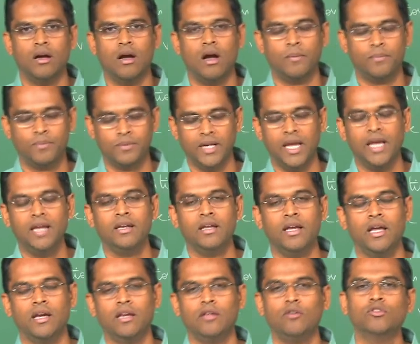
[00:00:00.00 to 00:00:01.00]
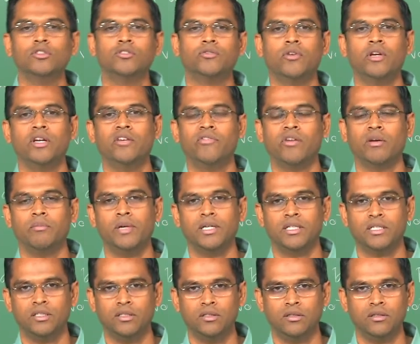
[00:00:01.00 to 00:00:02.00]
obtain any useful
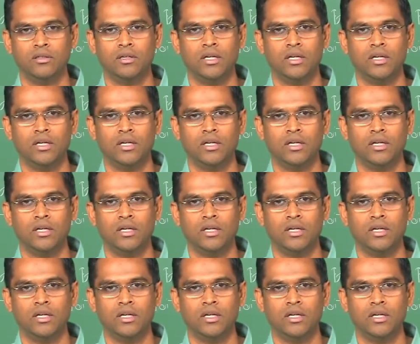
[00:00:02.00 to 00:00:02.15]
information